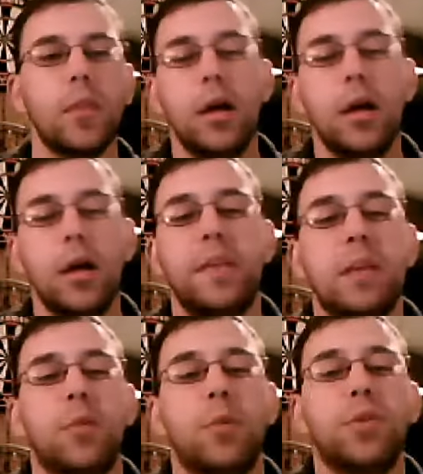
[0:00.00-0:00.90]
The
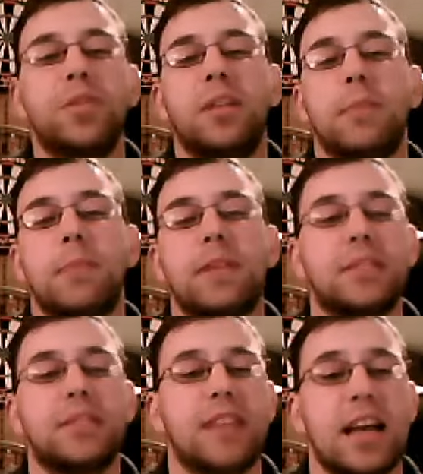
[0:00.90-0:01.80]
emotional and mental
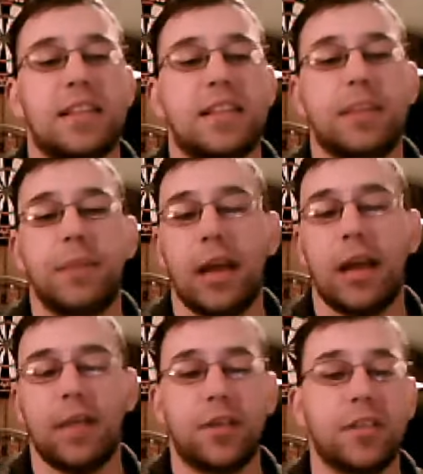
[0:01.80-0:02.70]
status and
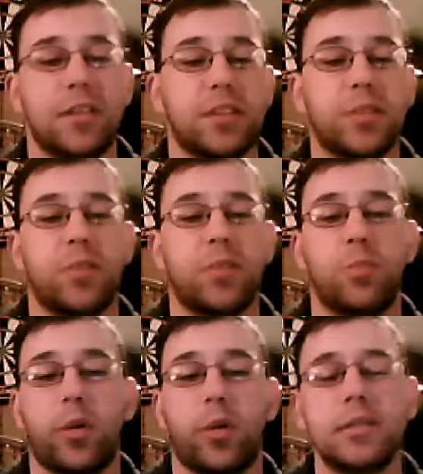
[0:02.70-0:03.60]
behavior is also
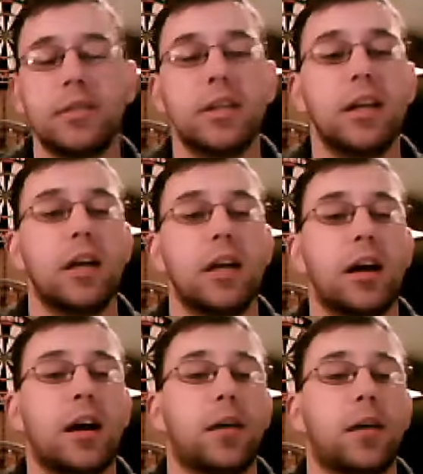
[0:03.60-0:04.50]
important.
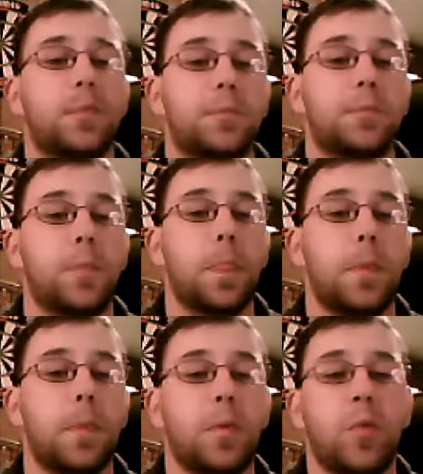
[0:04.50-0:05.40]
Um,
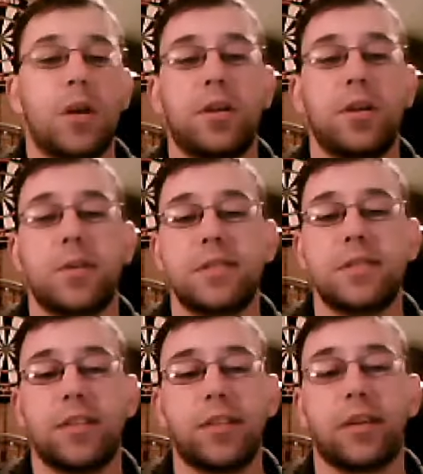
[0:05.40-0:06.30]
we want to notice
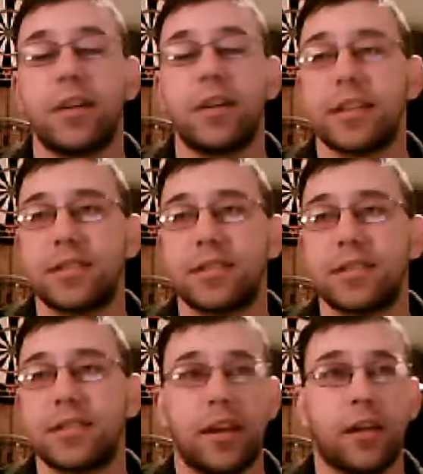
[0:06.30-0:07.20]
their alertness. Are
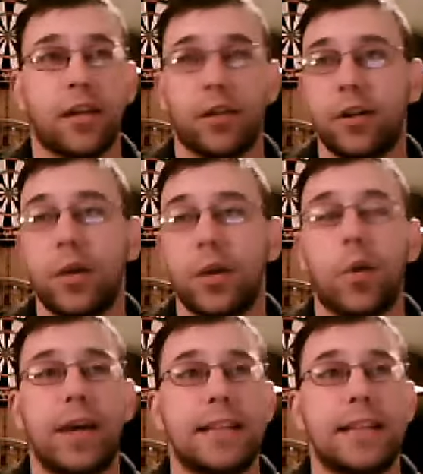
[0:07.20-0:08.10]
they alert and
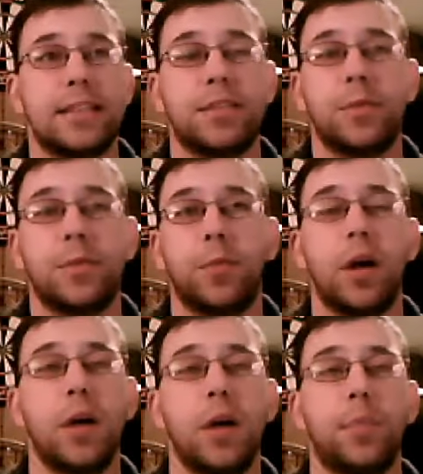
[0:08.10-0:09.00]
oriented to
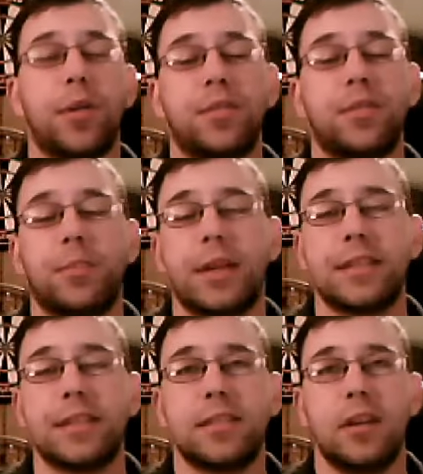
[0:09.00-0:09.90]
person,
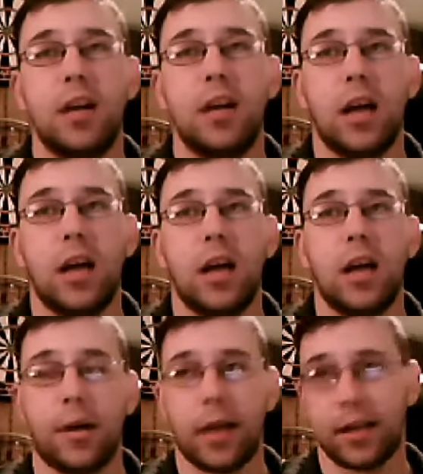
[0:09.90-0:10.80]
place,
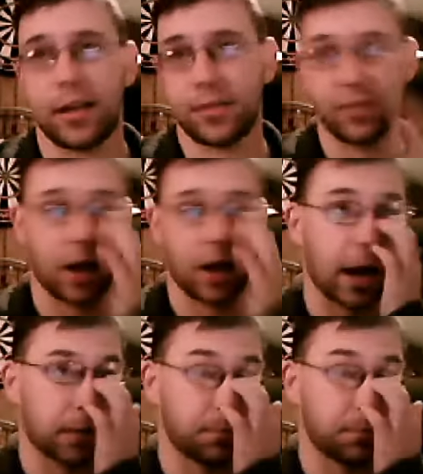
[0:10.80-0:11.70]
and
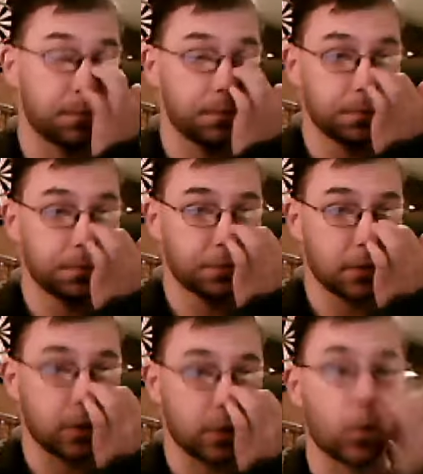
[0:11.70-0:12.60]
time,
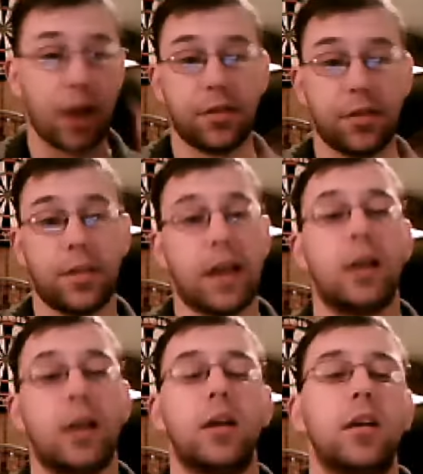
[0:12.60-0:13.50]
and why they're there?
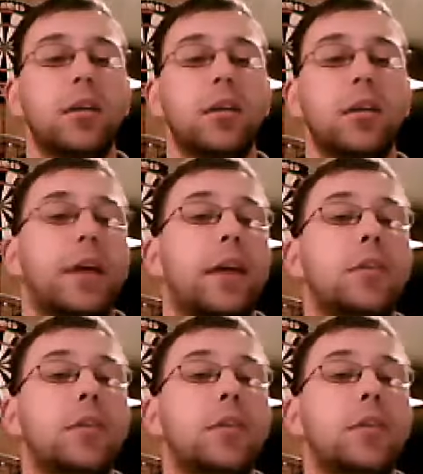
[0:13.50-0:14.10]
Okay.